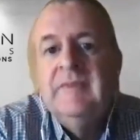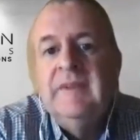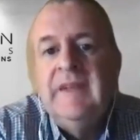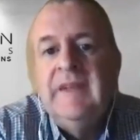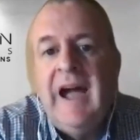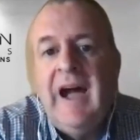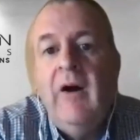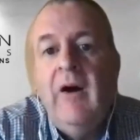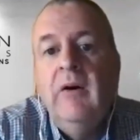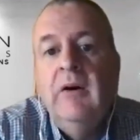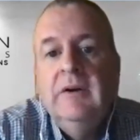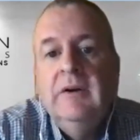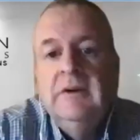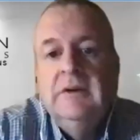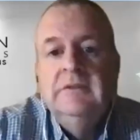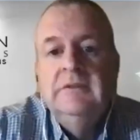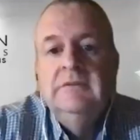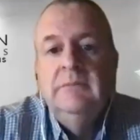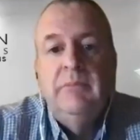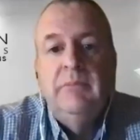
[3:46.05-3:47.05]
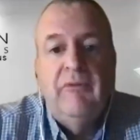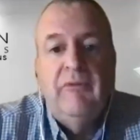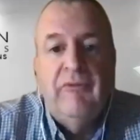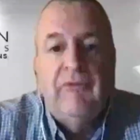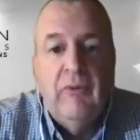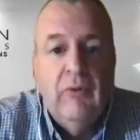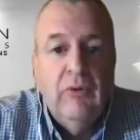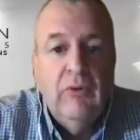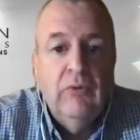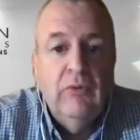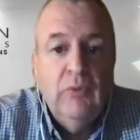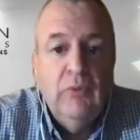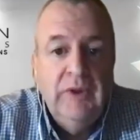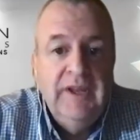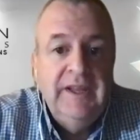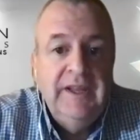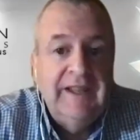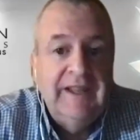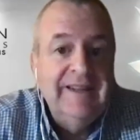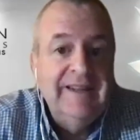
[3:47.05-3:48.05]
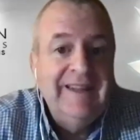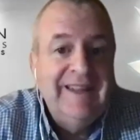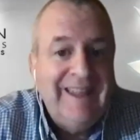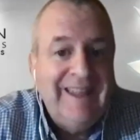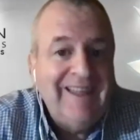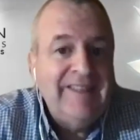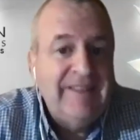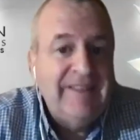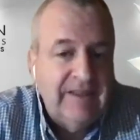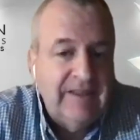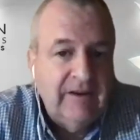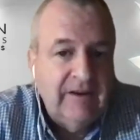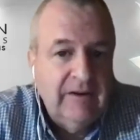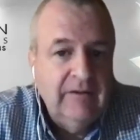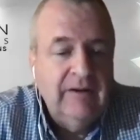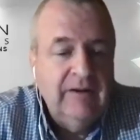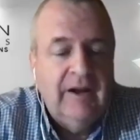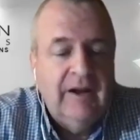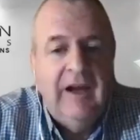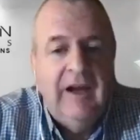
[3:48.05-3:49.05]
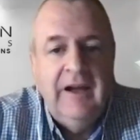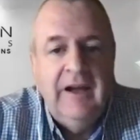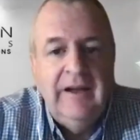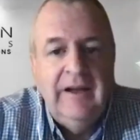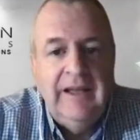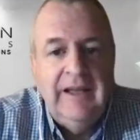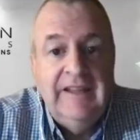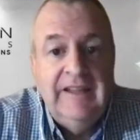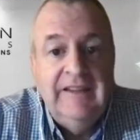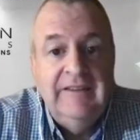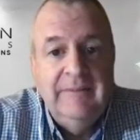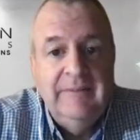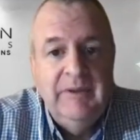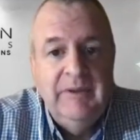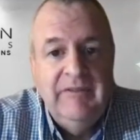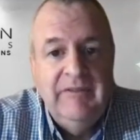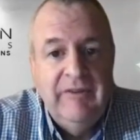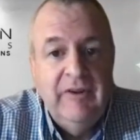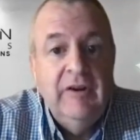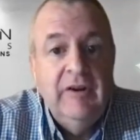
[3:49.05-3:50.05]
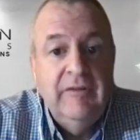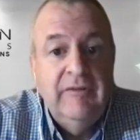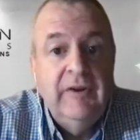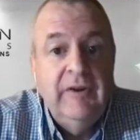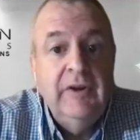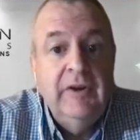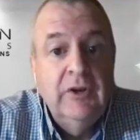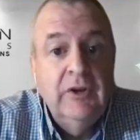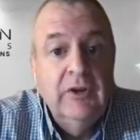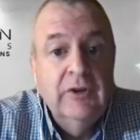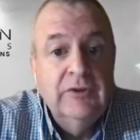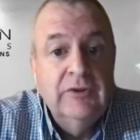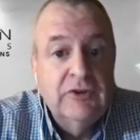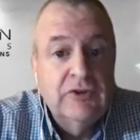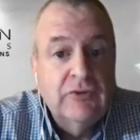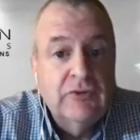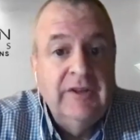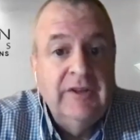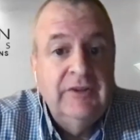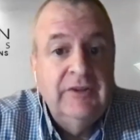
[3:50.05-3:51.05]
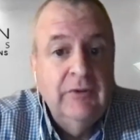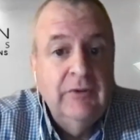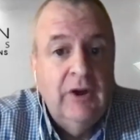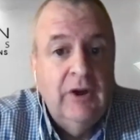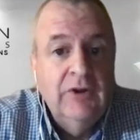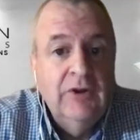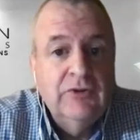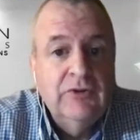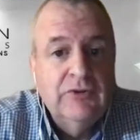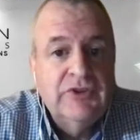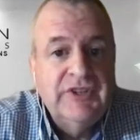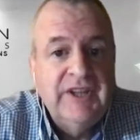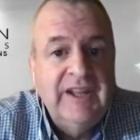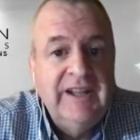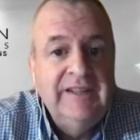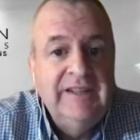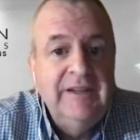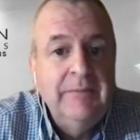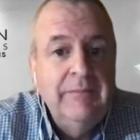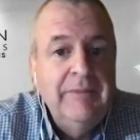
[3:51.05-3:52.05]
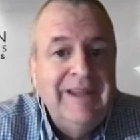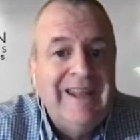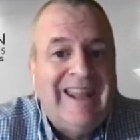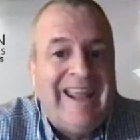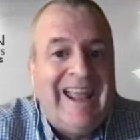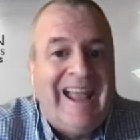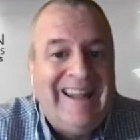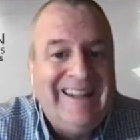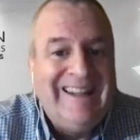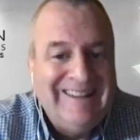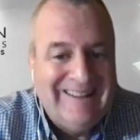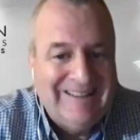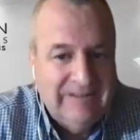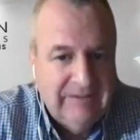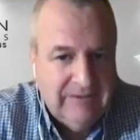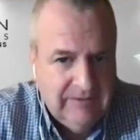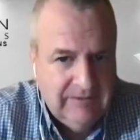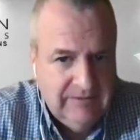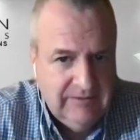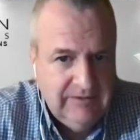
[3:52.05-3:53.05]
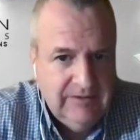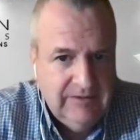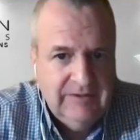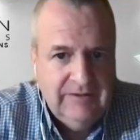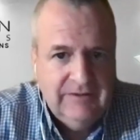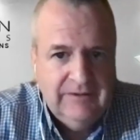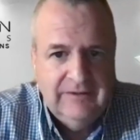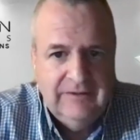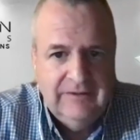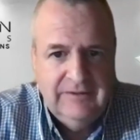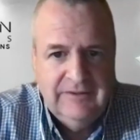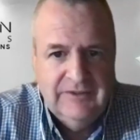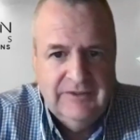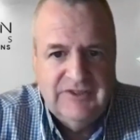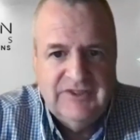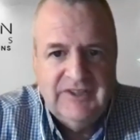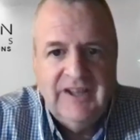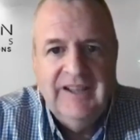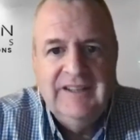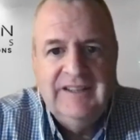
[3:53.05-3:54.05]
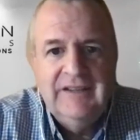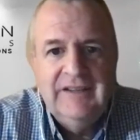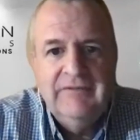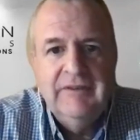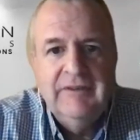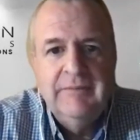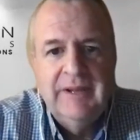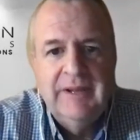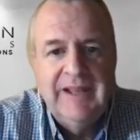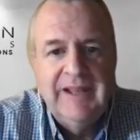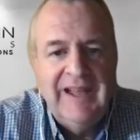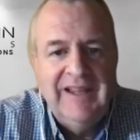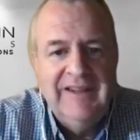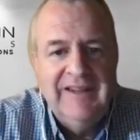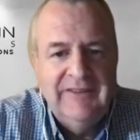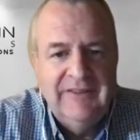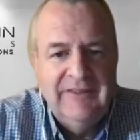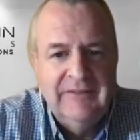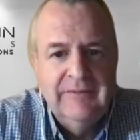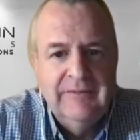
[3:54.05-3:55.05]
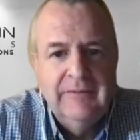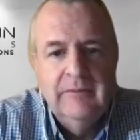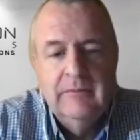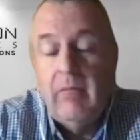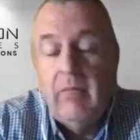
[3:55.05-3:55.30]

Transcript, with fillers: Now, before we can get there, uh, it'd be very very good to try to understand the mechanic, uh, the scientific mechanism,